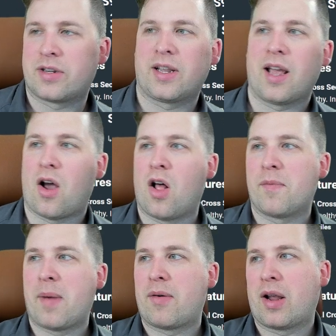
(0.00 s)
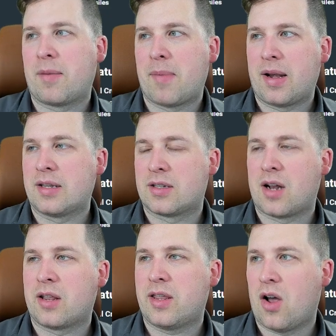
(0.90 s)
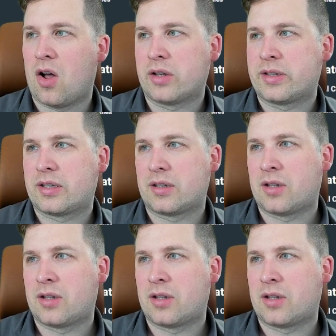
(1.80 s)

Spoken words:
get all my recommendeds, not the alts,